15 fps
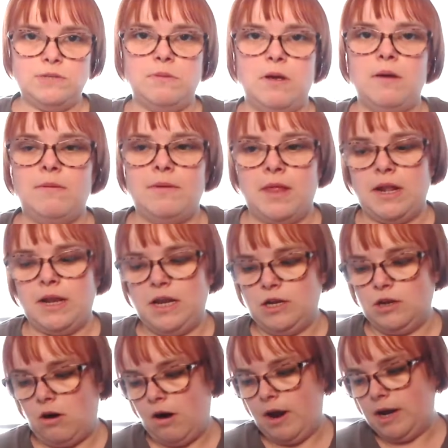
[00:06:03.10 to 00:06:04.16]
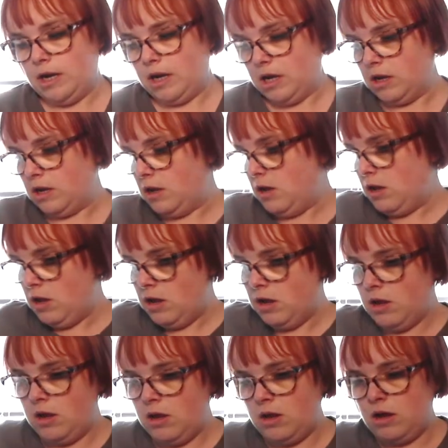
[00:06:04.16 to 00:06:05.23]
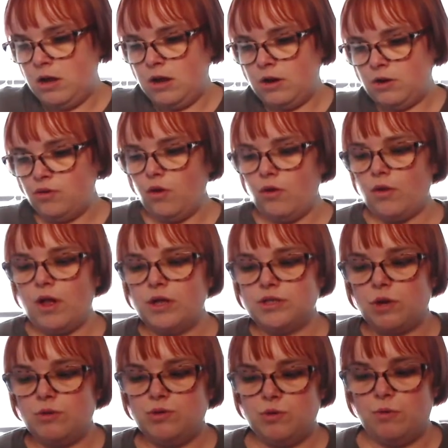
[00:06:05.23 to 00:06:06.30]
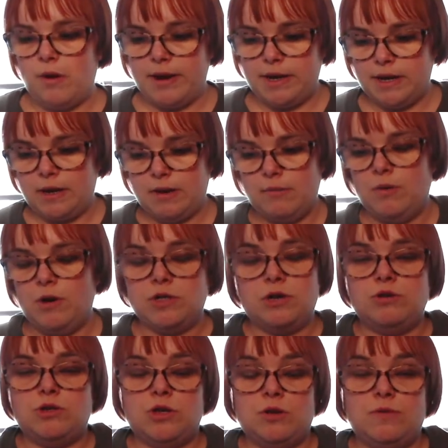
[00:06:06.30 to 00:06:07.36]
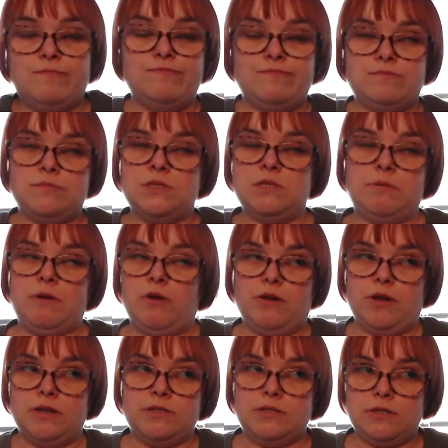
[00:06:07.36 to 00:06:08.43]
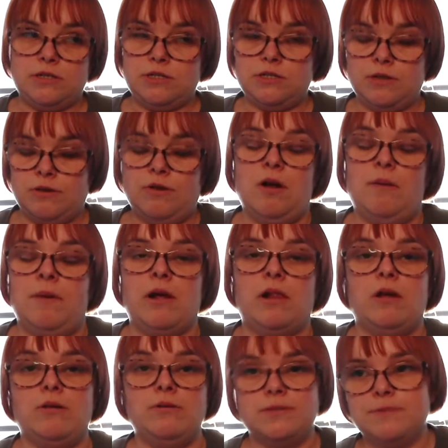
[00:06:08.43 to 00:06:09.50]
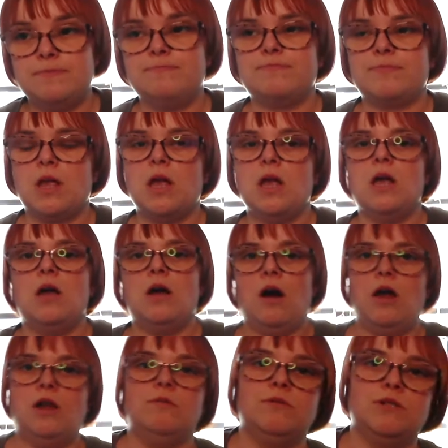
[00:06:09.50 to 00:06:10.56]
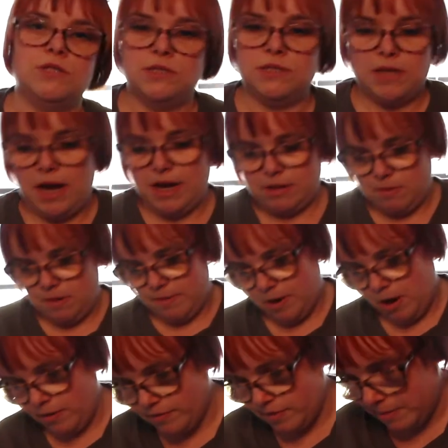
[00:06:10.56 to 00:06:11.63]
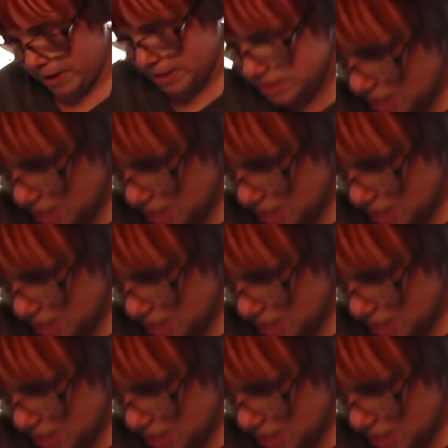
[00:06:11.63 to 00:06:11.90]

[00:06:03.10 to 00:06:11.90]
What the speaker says: me when they need ironing. Not that I don't do ironing, well I don't do, to be honest. I just don't iron my clothes. I normally just hang them up and hope for the best.